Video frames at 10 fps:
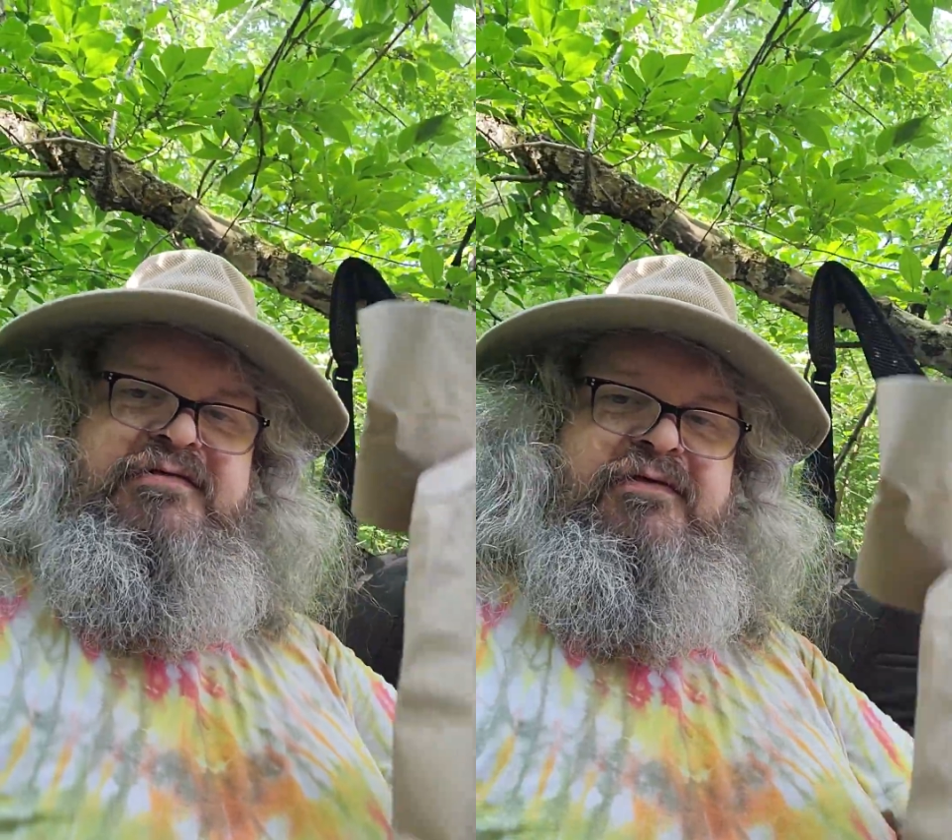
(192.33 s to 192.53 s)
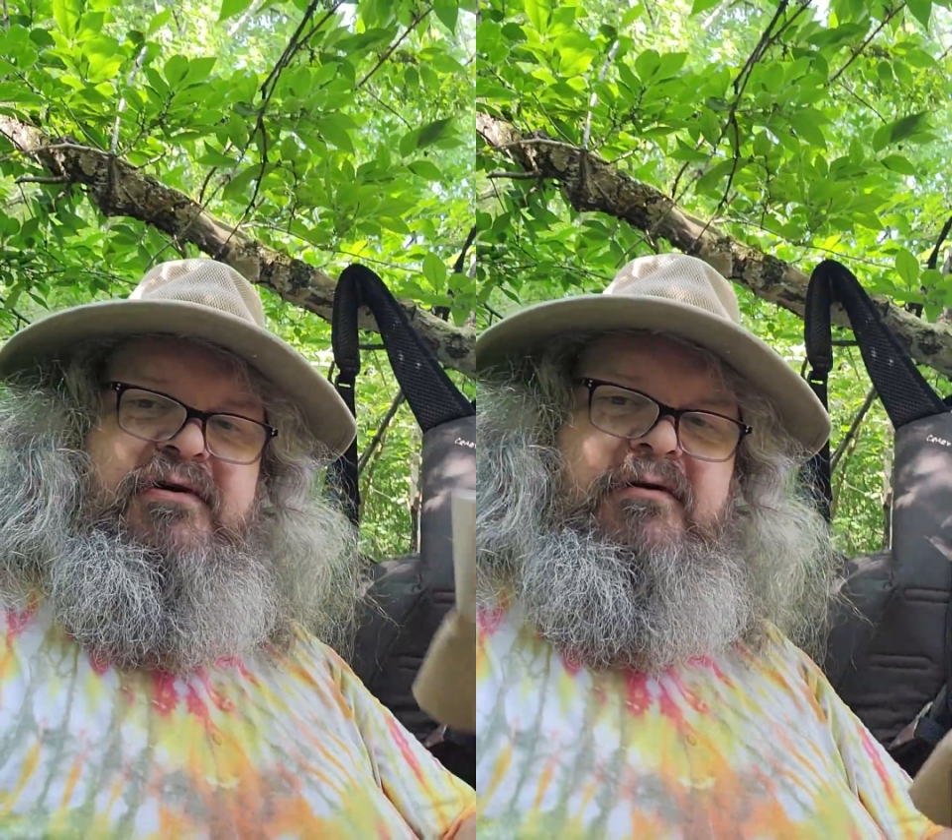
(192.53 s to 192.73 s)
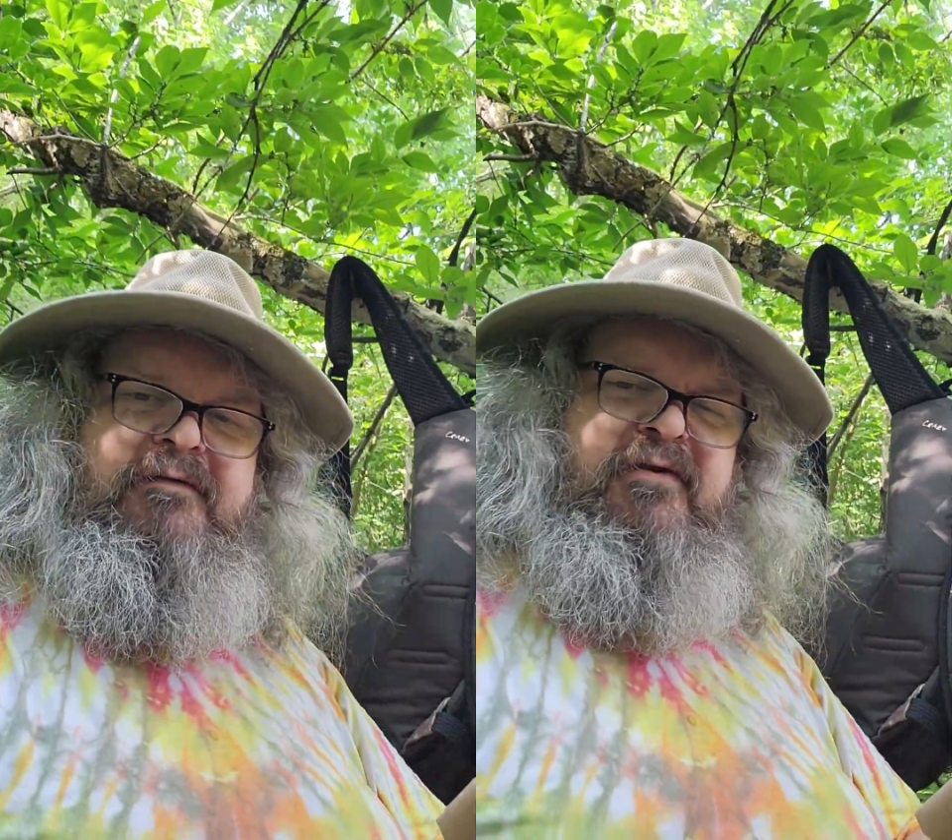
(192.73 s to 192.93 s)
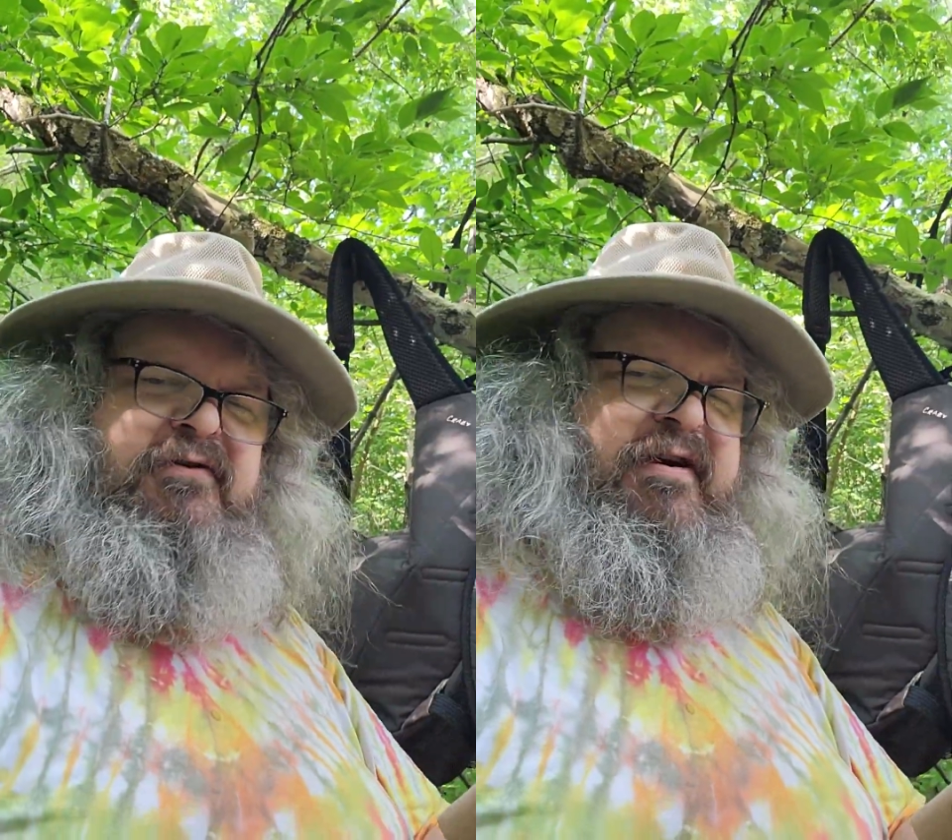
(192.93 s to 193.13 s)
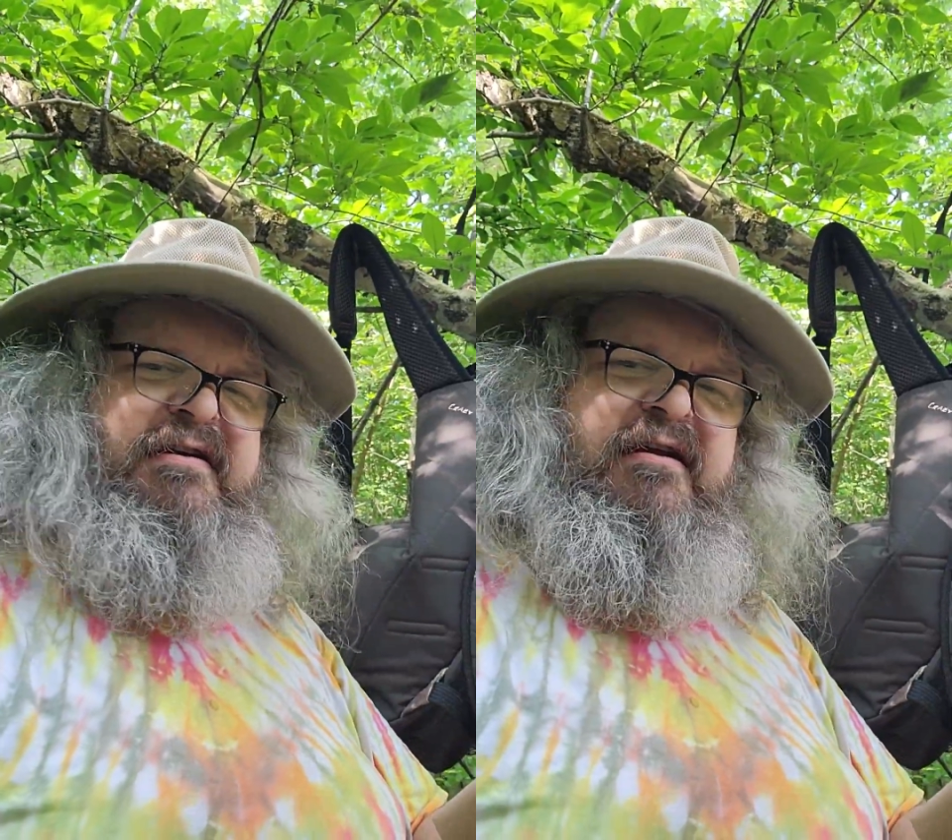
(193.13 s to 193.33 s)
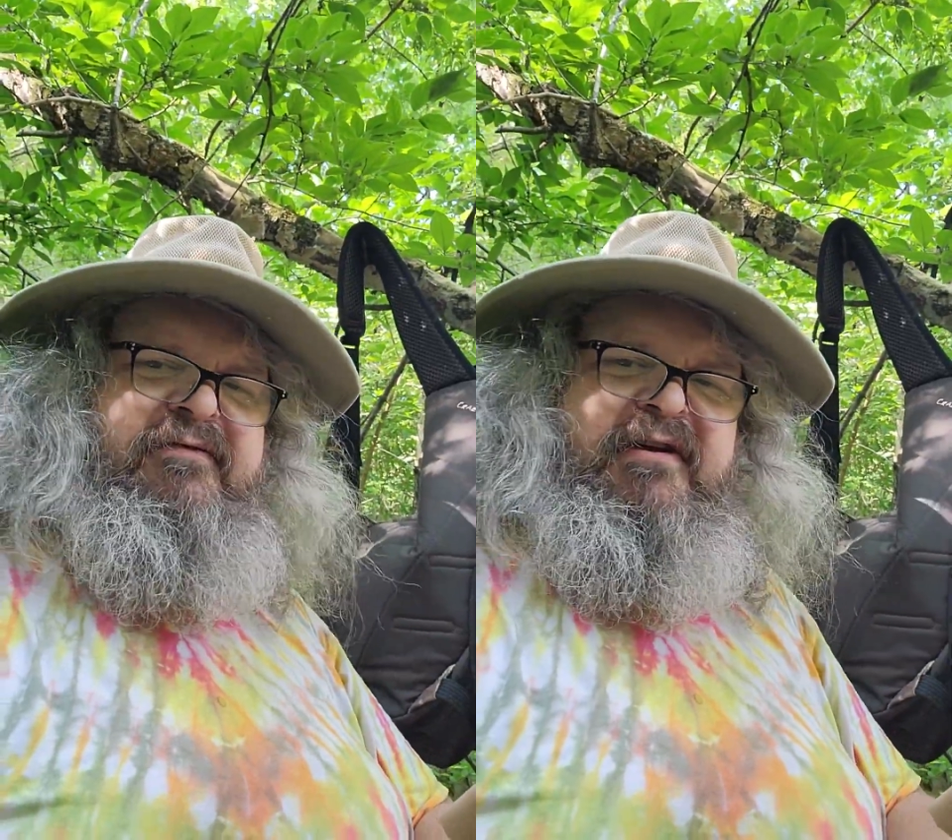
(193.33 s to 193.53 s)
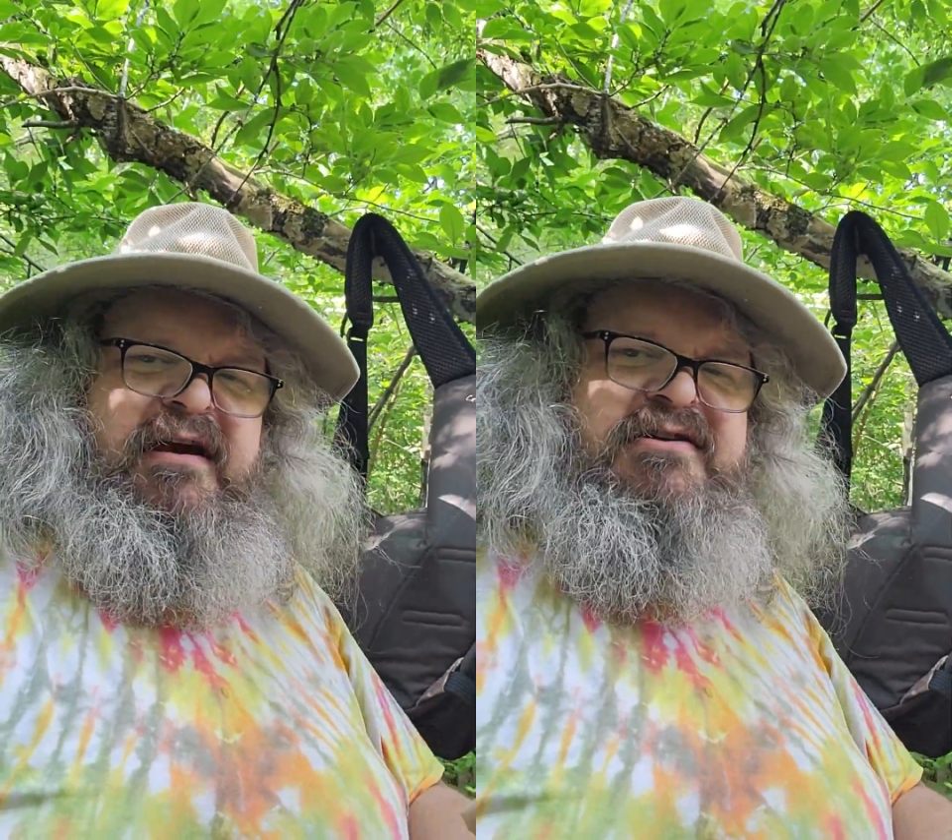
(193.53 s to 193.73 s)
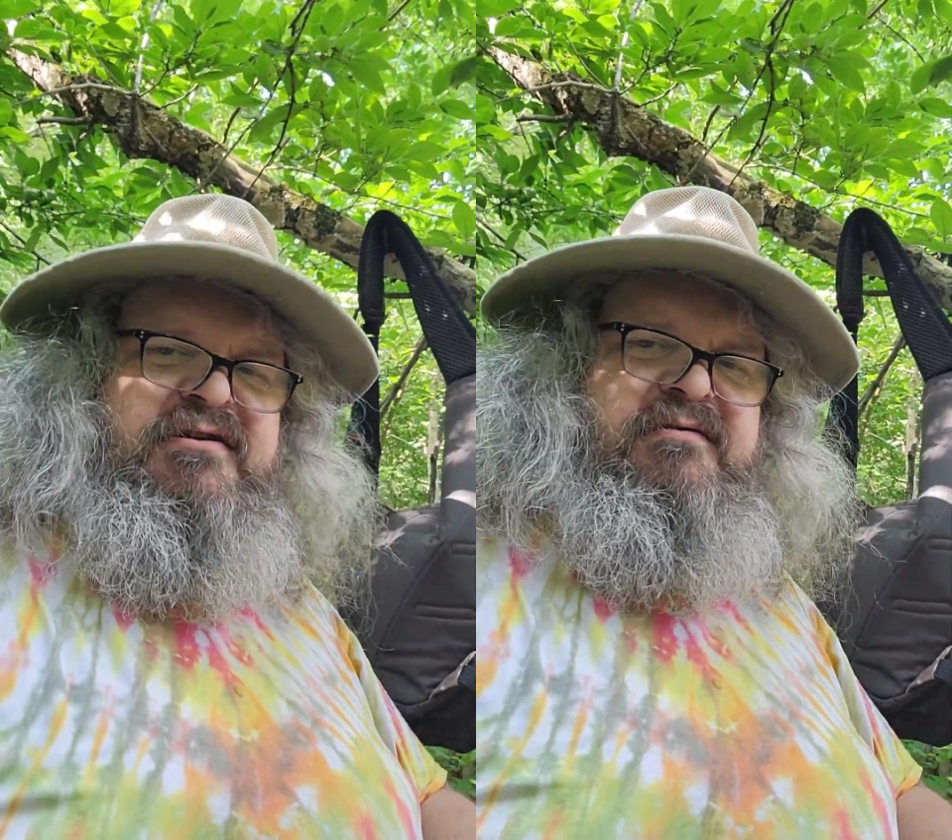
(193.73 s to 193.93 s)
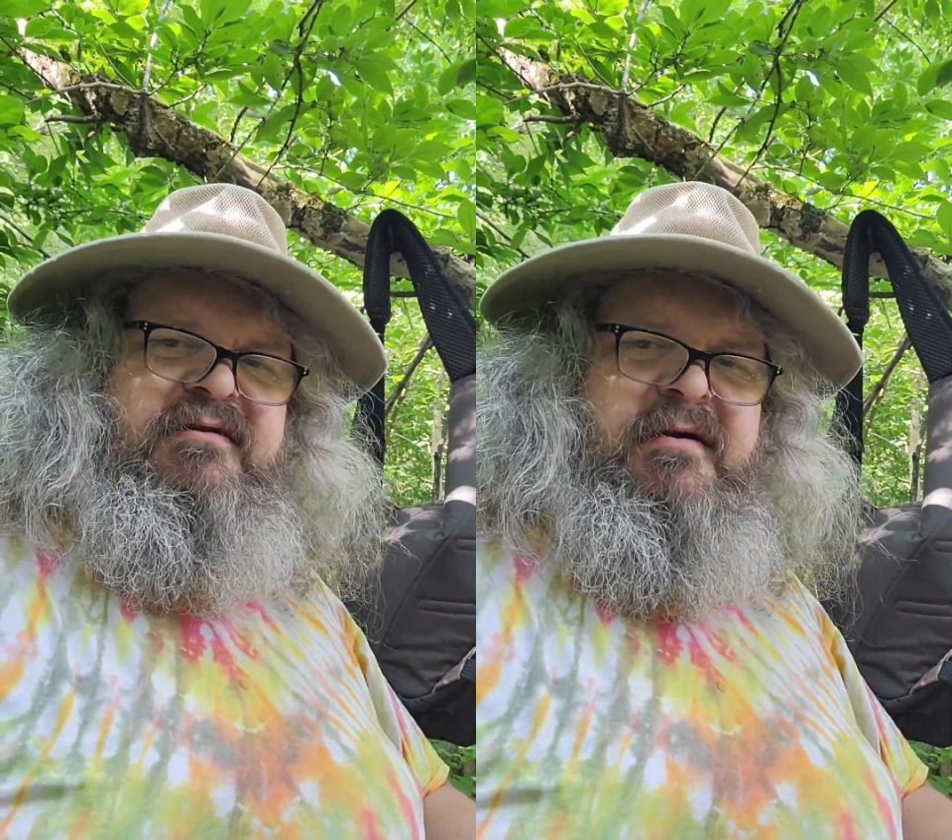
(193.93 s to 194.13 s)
for a little further identification.